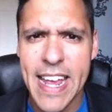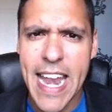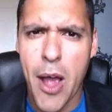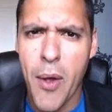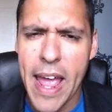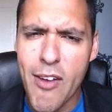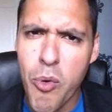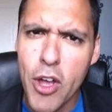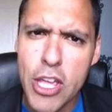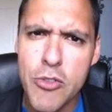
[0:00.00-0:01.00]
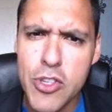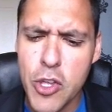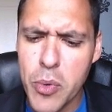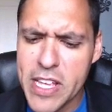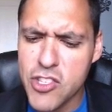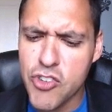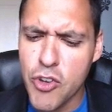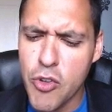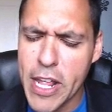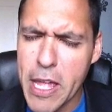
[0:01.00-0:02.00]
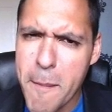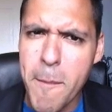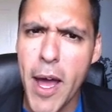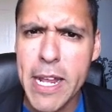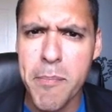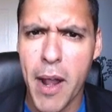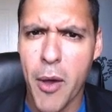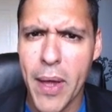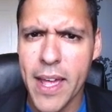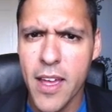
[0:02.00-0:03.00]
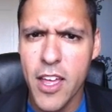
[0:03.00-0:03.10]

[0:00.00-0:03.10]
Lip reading: Now, if what you do is truly mind-blowing,